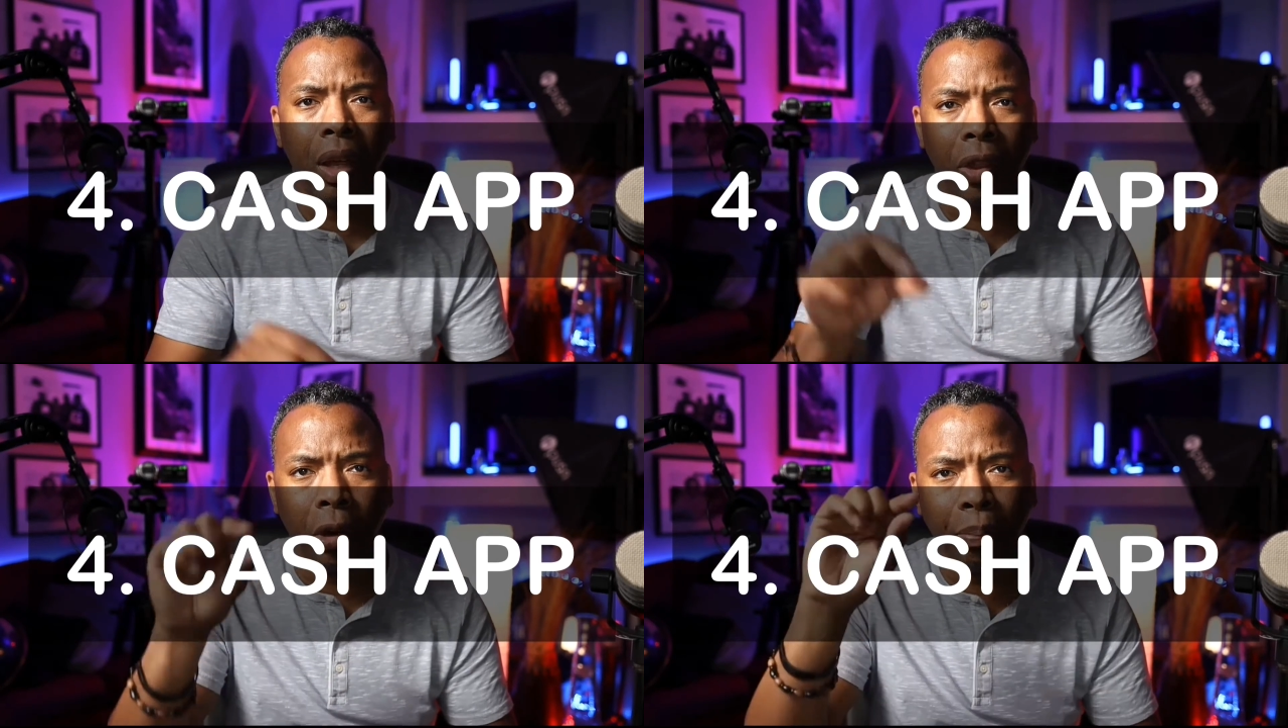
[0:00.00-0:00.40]

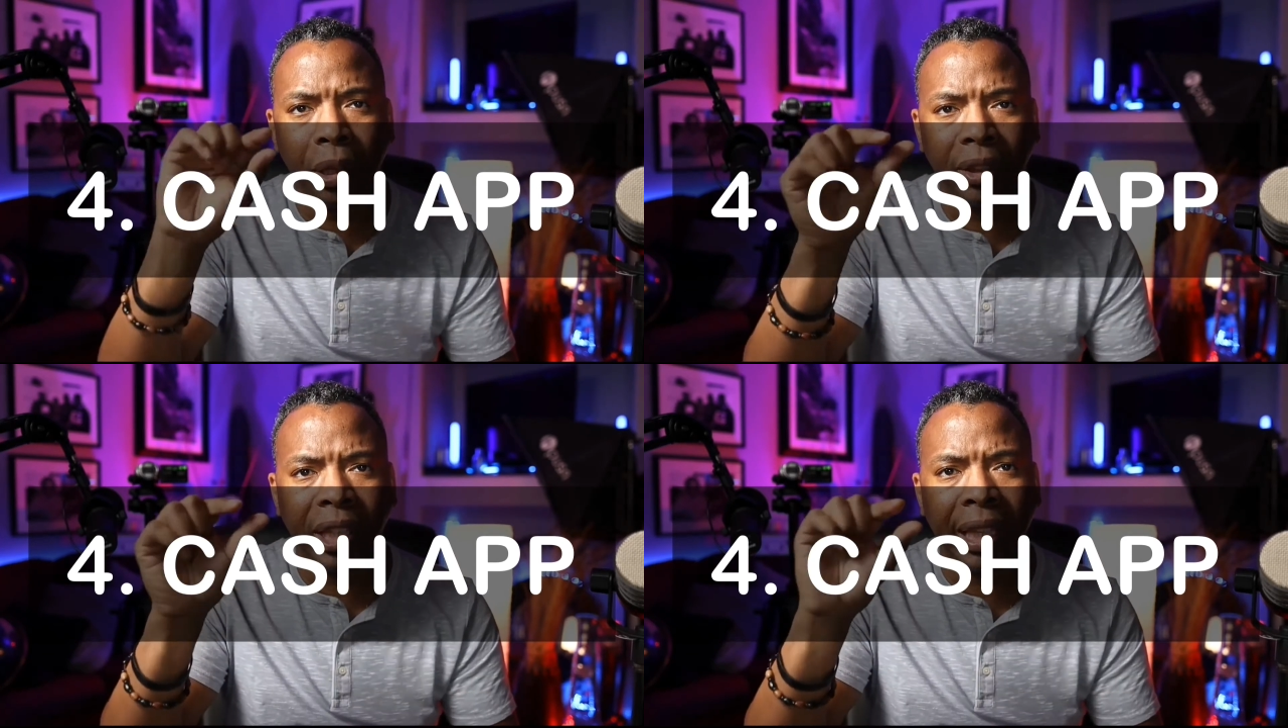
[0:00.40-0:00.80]
they'll
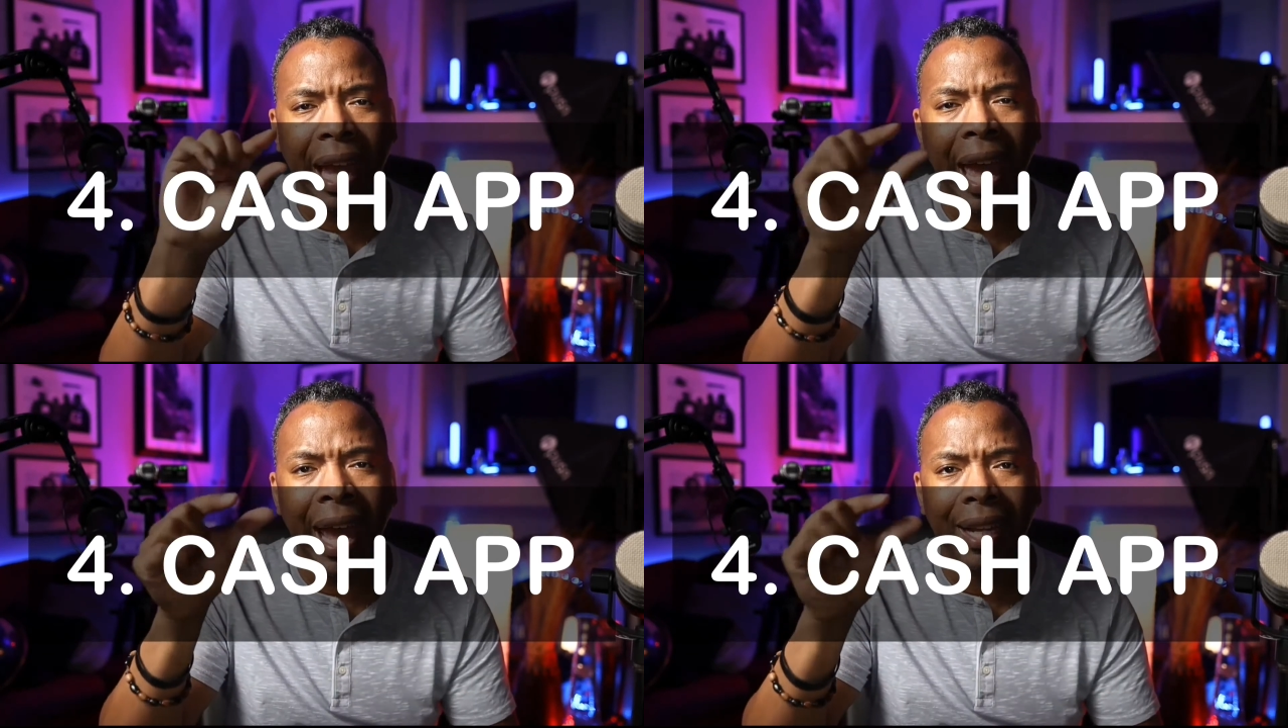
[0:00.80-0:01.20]
put the
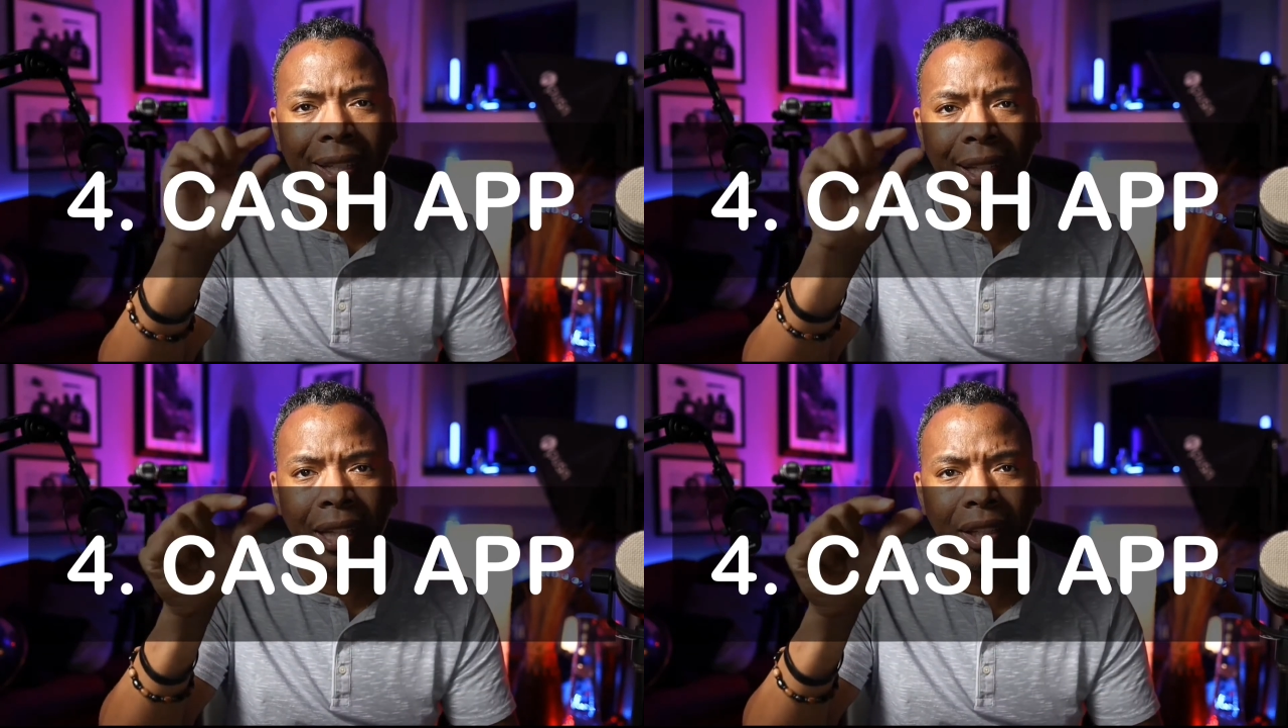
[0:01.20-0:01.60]

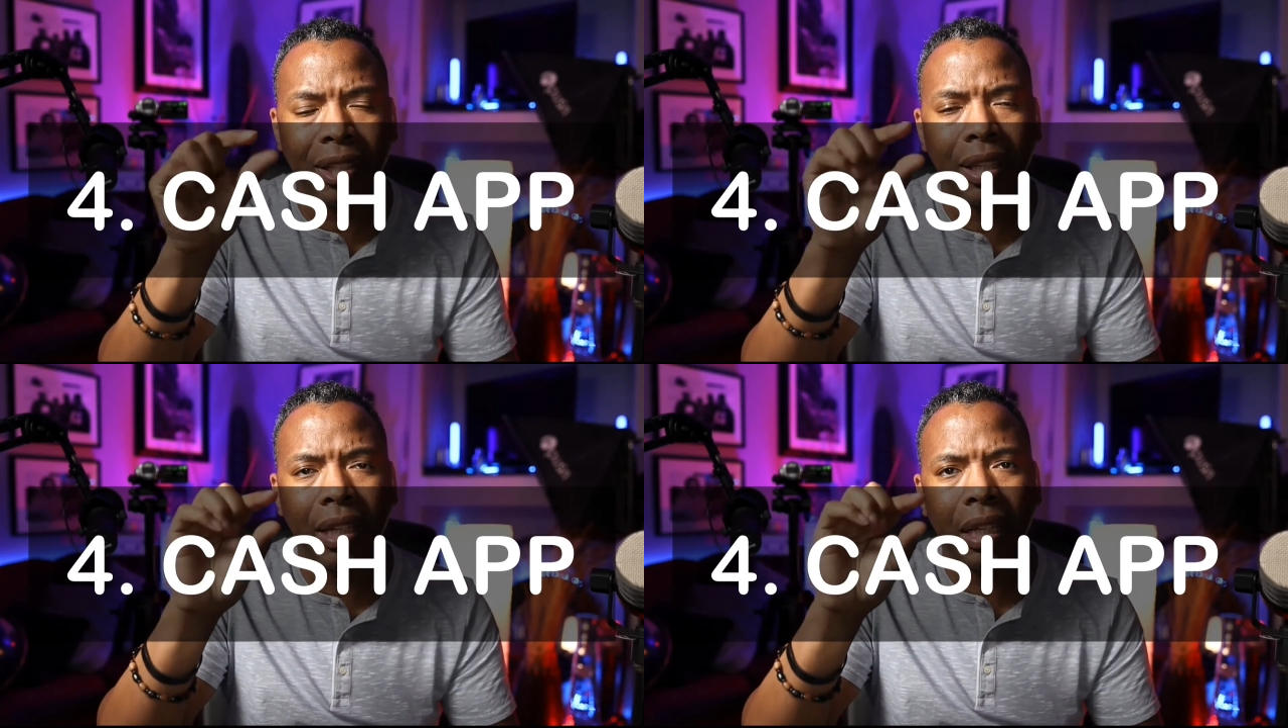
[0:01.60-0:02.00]

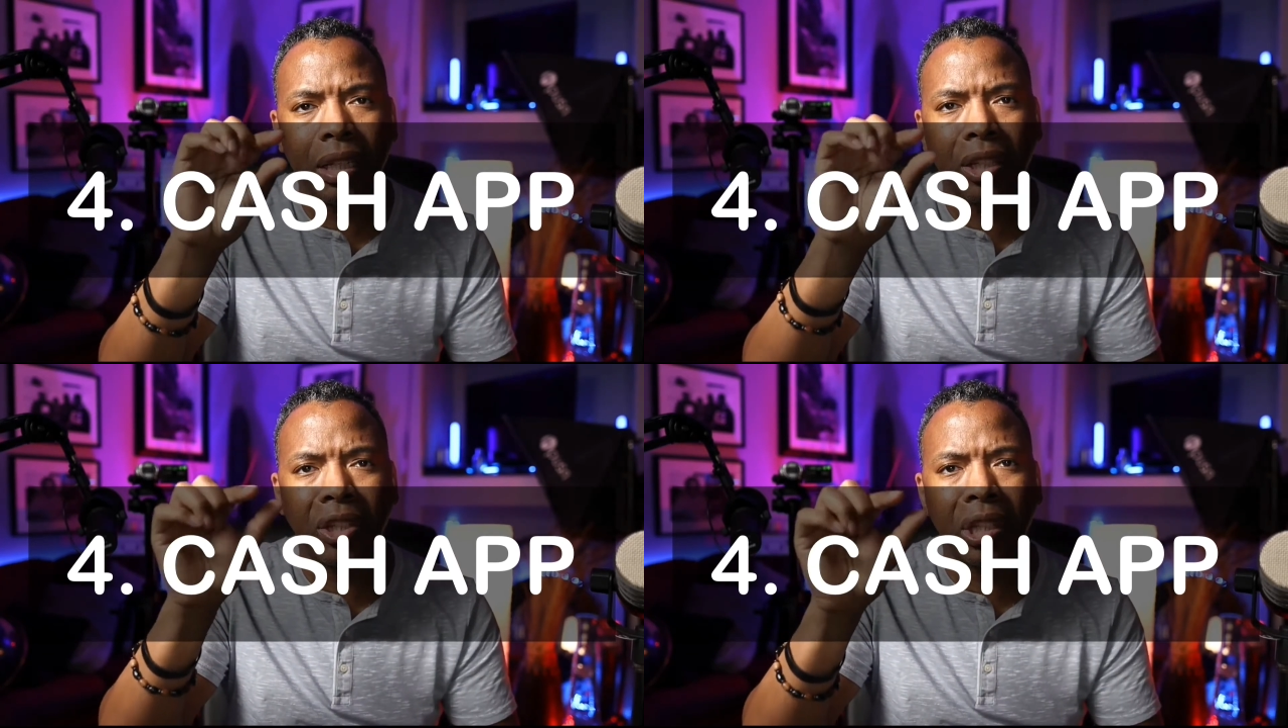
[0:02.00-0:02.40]
AdSense
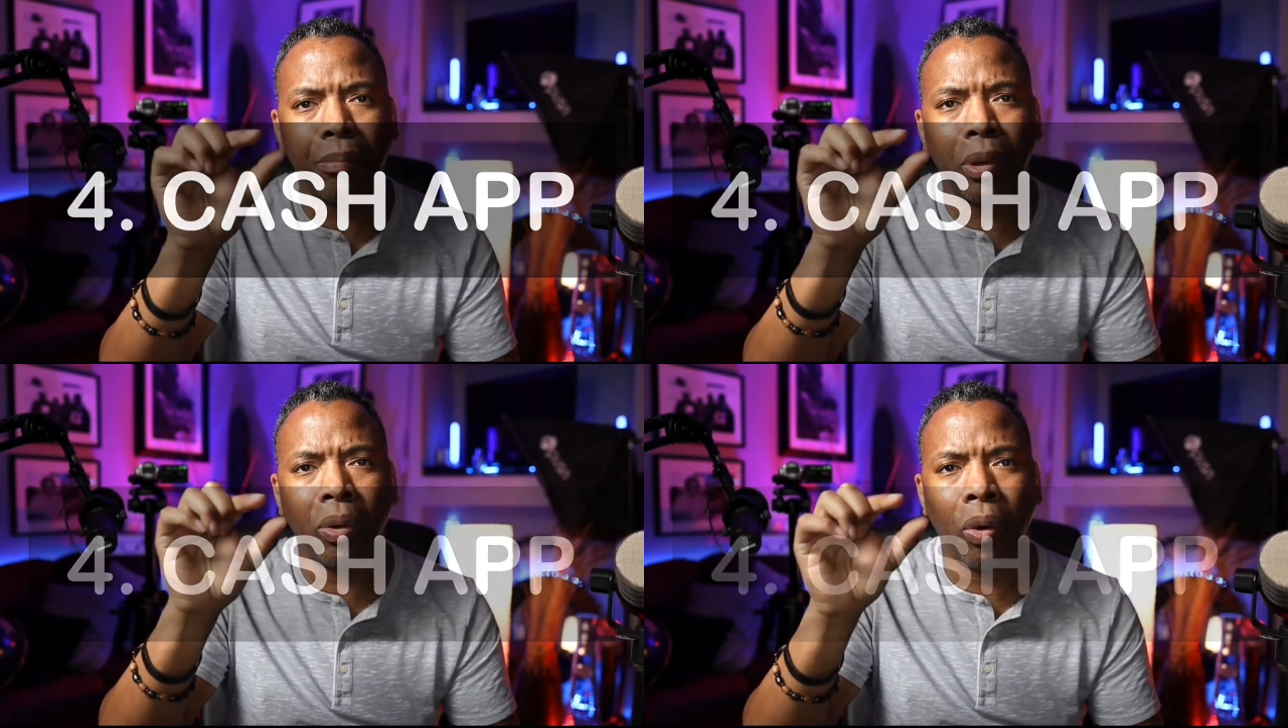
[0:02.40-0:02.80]

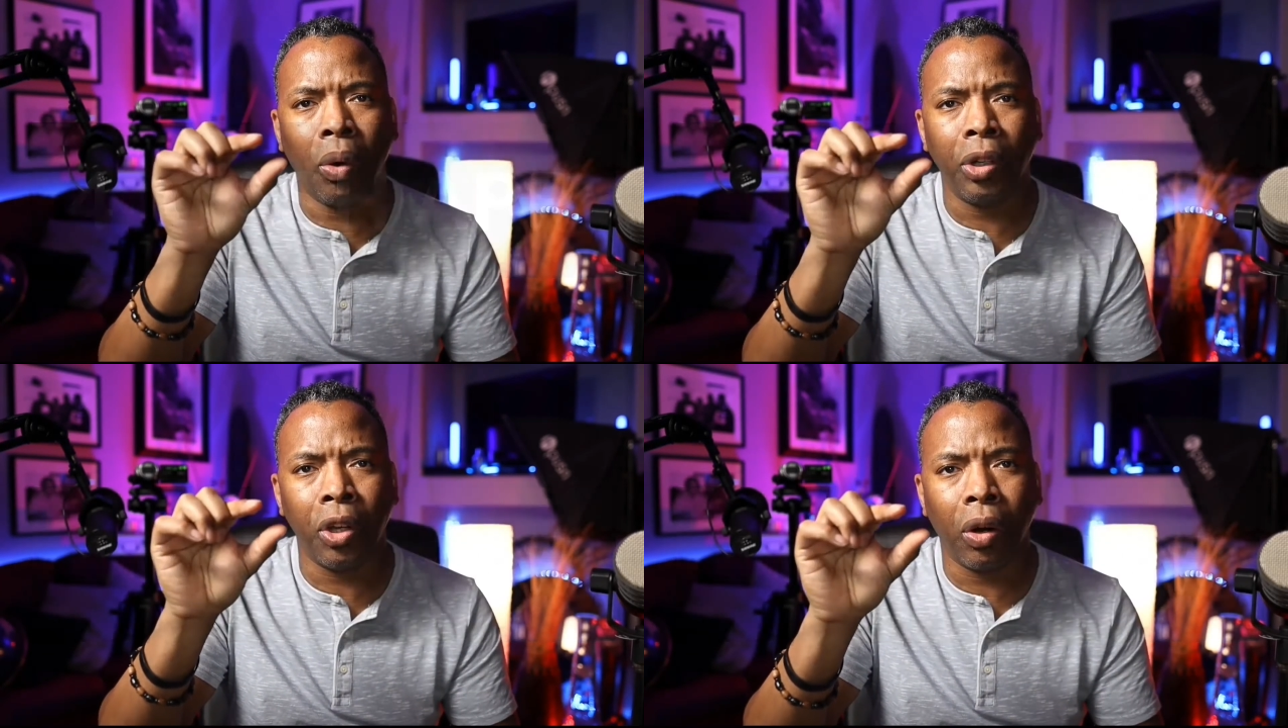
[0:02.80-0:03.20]
symbol
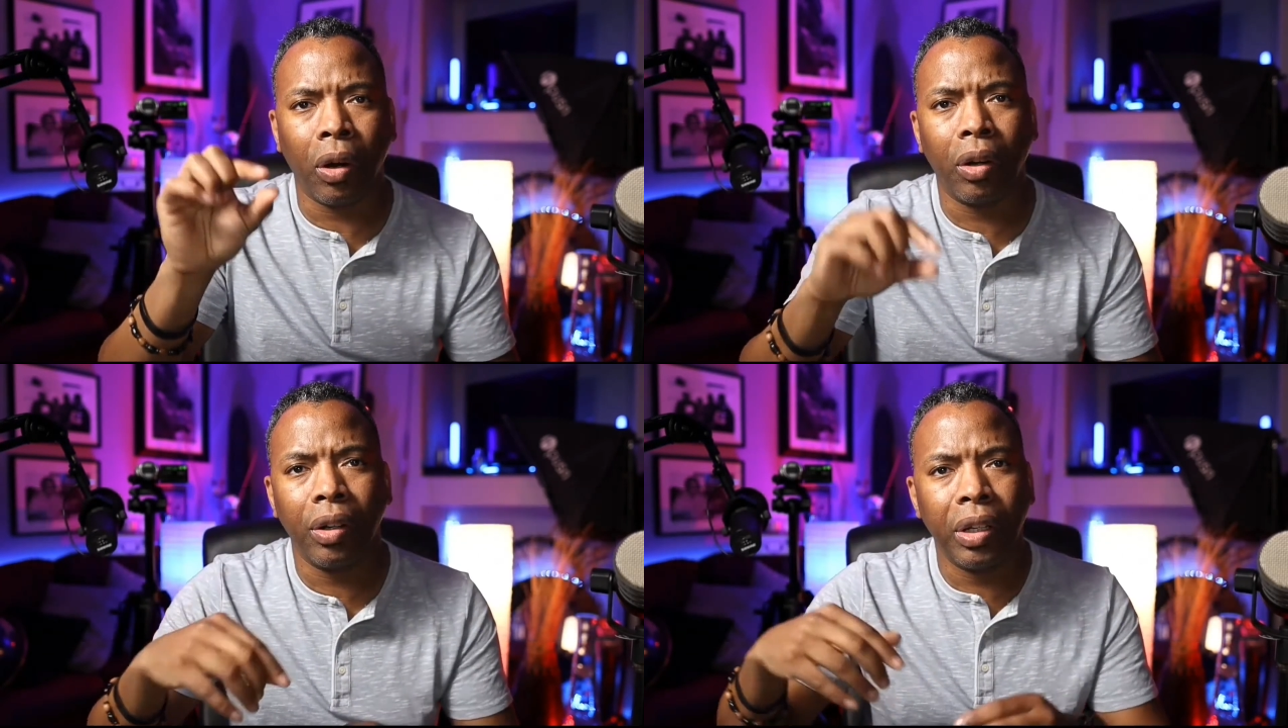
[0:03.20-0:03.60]
on
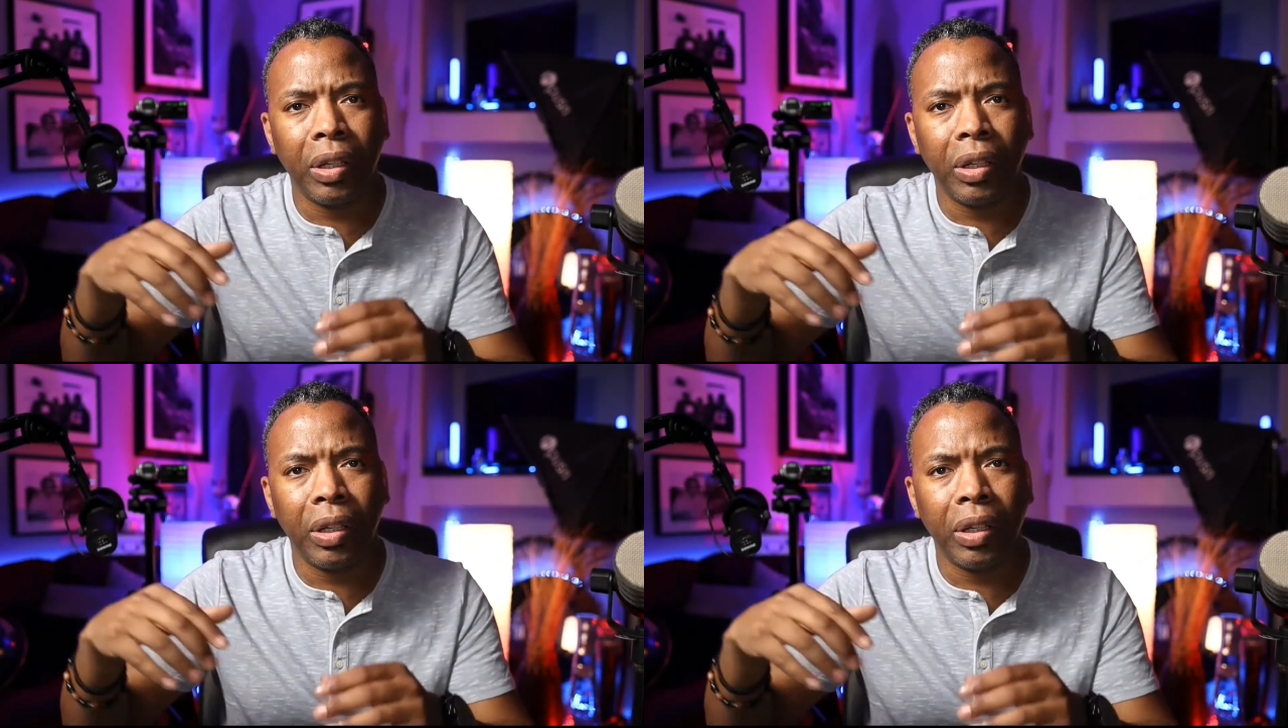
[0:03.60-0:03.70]
your